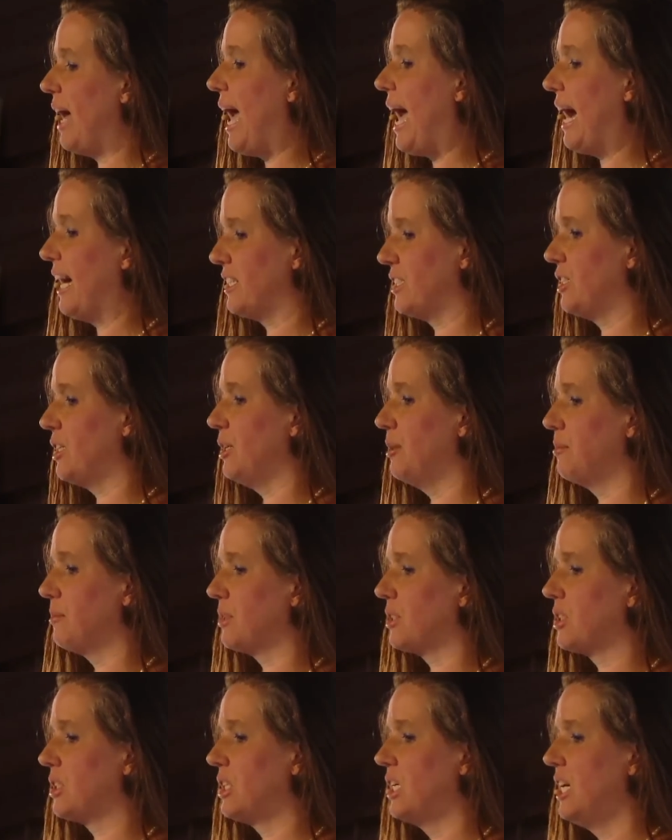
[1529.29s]

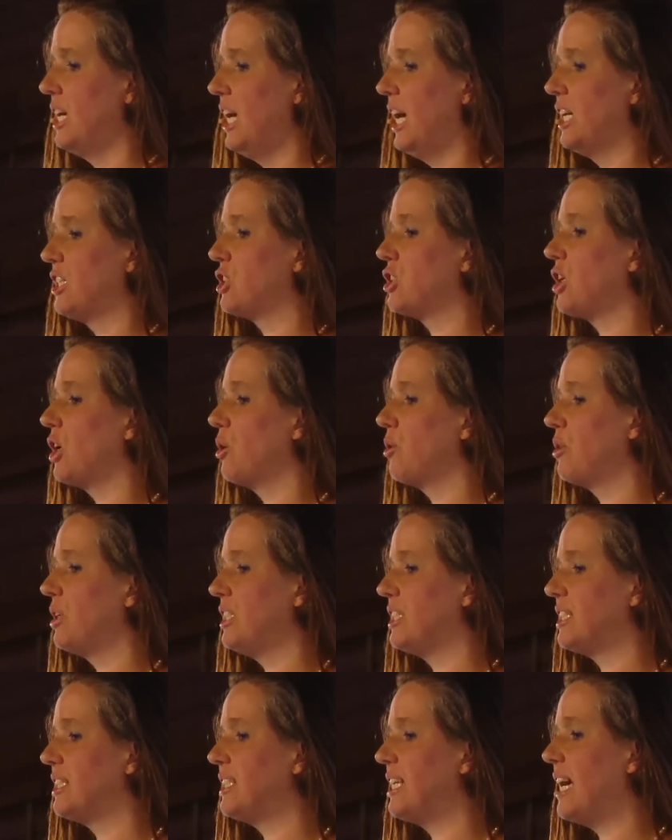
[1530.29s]
atoms. And so he
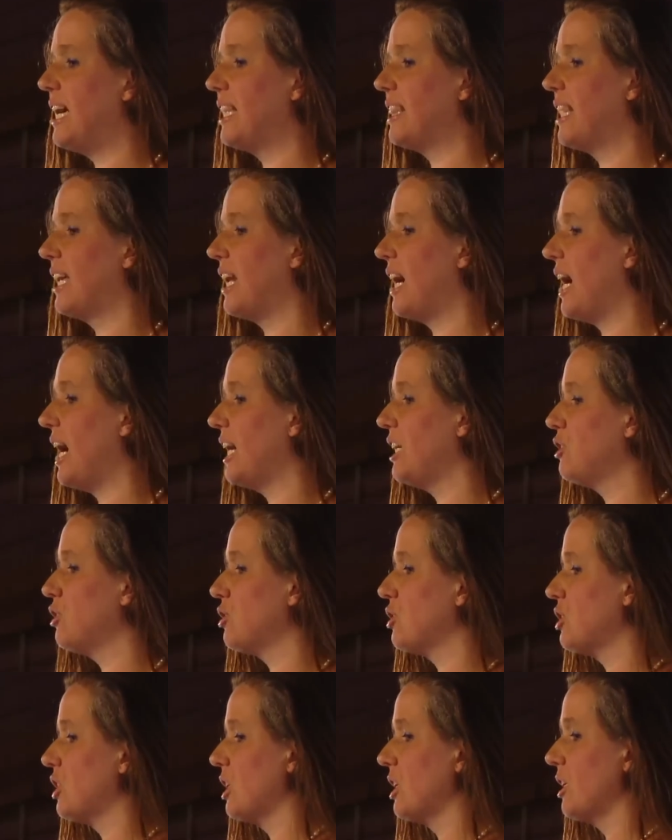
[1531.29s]
said that
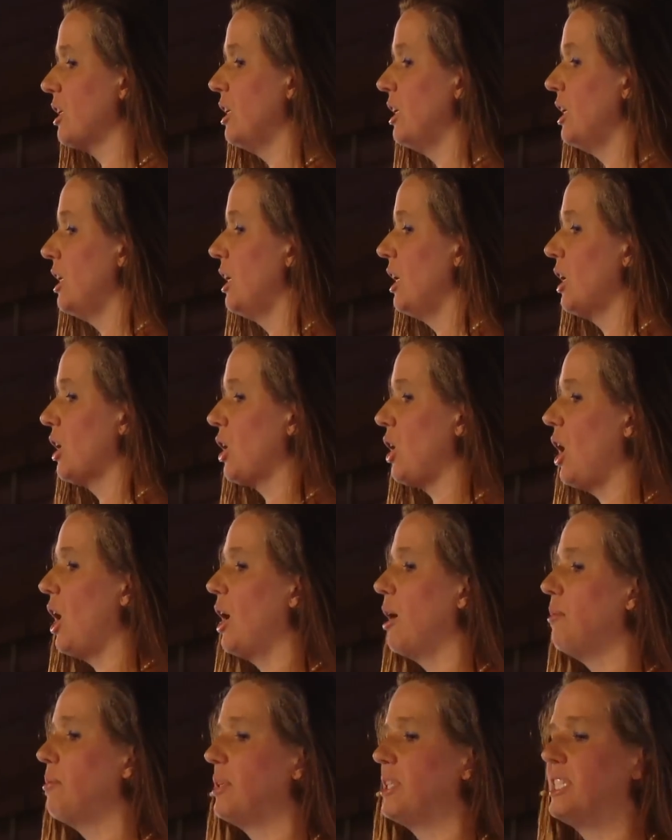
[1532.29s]
hydrogen,
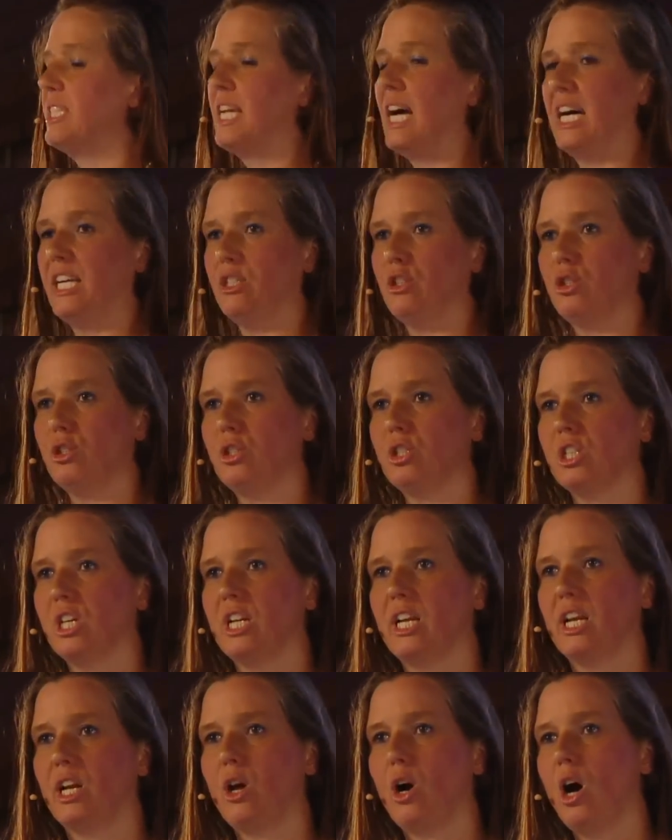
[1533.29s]
carbon, nitrogen,
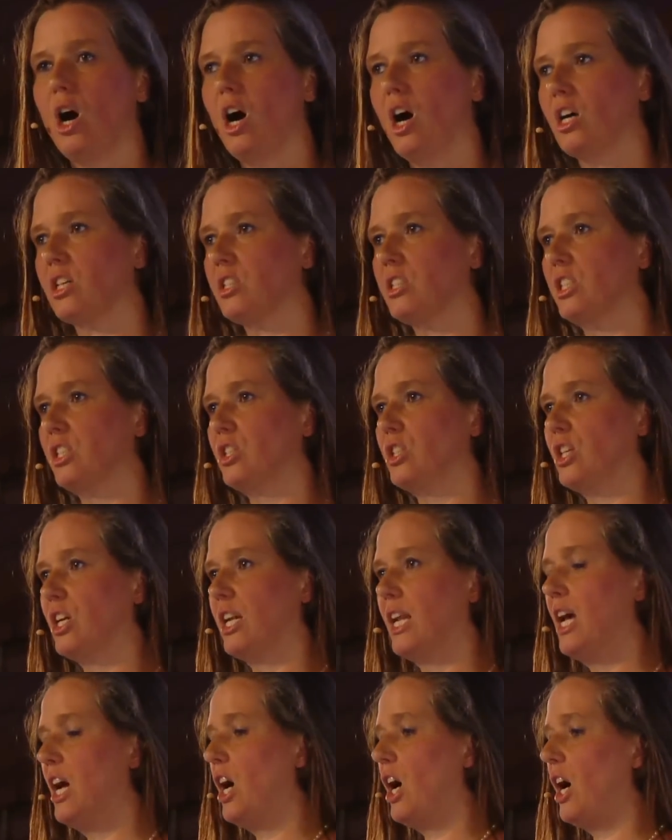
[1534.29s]
and oxygen
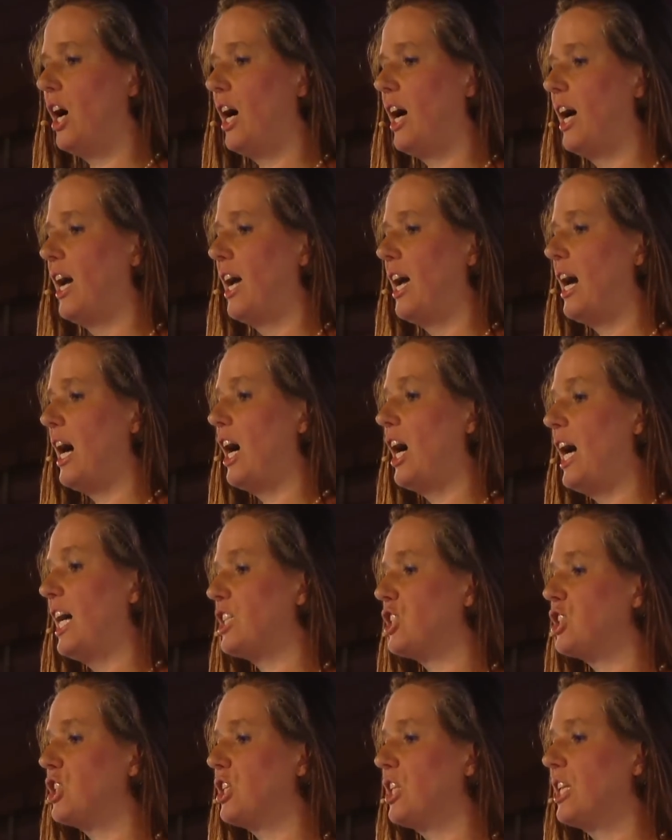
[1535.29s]
are
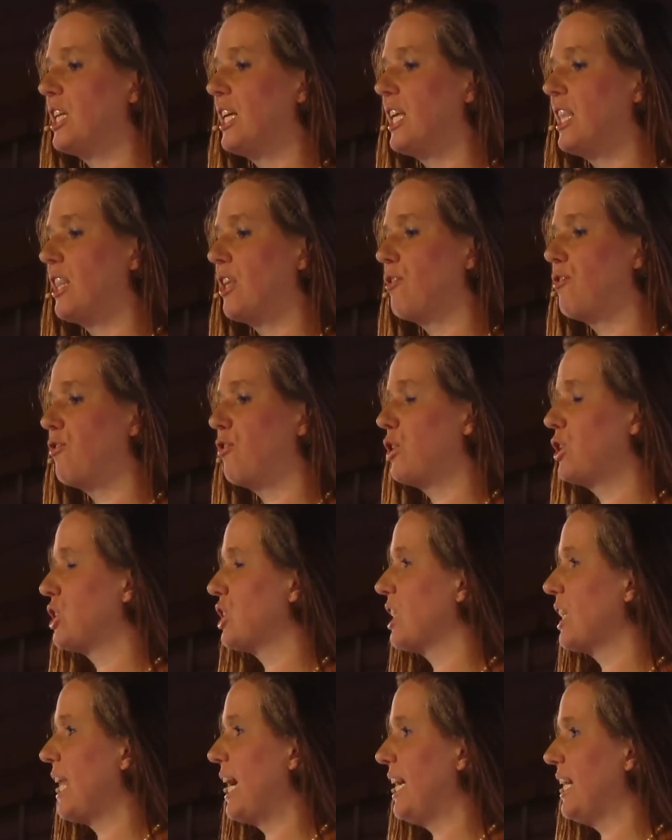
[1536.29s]
actually the first
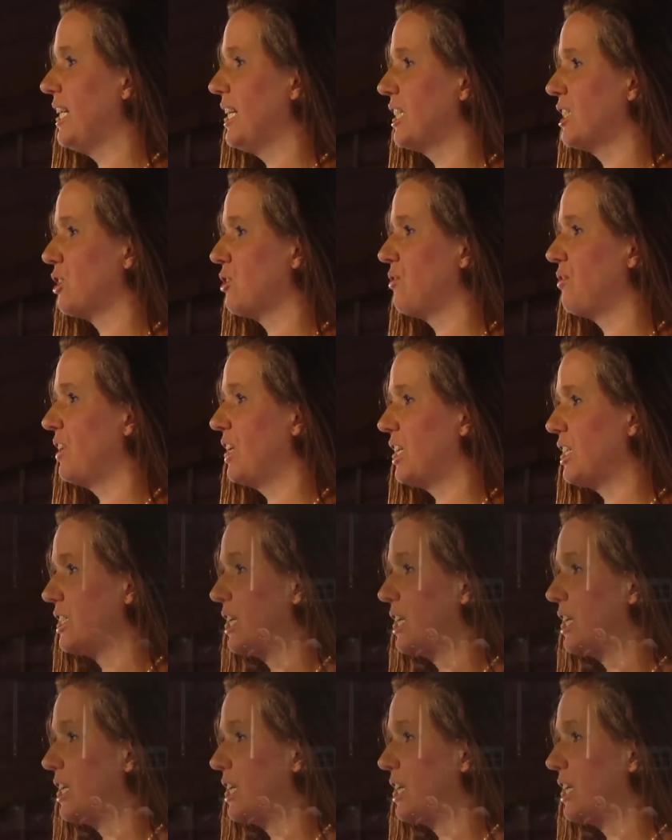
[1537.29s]
lightning spheres.